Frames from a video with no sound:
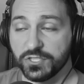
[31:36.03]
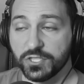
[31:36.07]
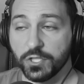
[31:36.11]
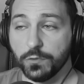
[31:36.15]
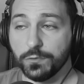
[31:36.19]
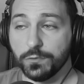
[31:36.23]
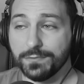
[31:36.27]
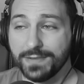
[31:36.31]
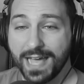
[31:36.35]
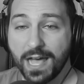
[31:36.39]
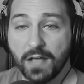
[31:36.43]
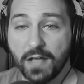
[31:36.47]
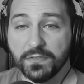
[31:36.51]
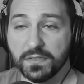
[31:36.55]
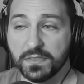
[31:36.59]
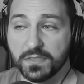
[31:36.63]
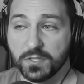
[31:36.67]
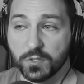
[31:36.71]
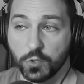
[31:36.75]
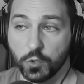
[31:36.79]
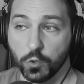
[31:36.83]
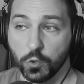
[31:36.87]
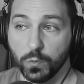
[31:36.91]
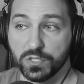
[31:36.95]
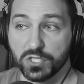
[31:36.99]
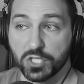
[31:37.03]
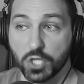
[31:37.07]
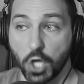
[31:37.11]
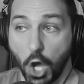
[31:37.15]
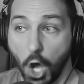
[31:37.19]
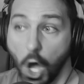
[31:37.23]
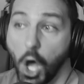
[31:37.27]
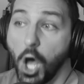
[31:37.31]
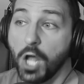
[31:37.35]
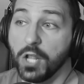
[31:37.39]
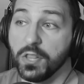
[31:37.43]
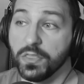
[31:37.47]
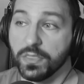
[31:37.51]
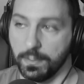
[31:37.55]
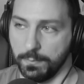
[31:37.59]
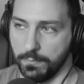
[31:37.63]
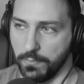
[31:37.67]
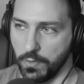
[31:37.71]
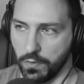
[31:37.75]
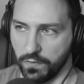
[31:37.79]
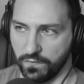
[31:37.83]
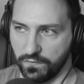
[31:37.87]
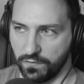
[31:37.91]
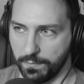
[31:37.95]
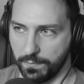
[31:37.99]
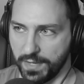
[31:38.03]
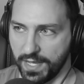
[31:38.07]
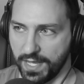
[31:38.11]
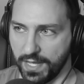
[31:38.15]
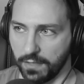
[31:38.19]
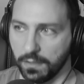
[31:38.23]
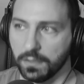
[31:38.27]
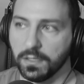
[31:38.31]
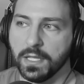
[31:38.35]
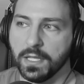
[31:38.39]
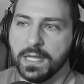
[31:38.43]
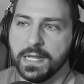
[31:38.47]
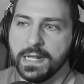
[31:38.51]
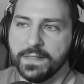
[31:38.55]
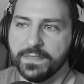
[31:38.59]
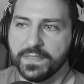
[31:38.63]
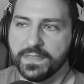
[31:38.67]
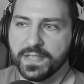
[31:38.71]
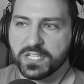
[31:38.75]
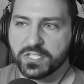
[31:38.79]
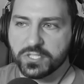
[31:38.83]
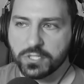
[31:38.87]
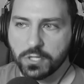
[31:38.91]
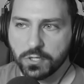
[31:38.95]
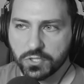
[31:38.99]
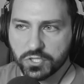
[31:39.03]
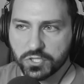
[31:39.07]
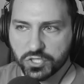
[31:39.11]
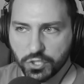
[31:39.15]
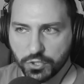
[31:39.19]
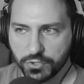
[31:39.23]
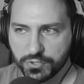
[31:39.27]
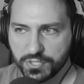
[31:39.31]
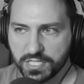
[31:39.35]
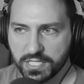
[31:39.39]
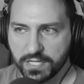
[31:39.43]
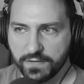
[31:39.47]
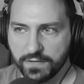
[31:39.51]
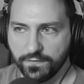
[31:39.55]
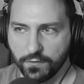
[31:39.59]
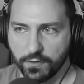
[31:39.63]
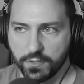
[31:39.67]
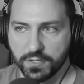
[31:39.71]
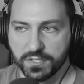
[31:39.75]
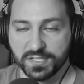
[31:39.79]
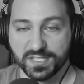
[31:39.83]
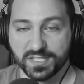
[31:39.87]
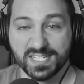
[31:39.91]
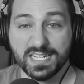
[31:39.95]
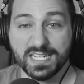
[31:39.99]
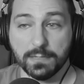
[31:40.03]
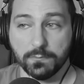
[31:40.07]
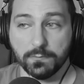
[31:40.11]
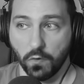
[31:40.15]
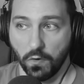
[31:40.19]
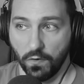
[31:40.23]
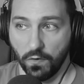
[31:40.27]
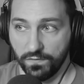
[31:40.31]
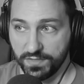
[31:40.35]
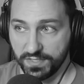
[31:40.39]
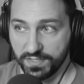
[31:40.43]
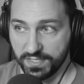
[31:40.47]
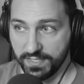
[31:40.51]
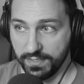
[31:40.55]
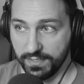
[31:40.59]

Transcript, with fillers: So now that the crew is on the moon from hell, they start searching for a xenomorph to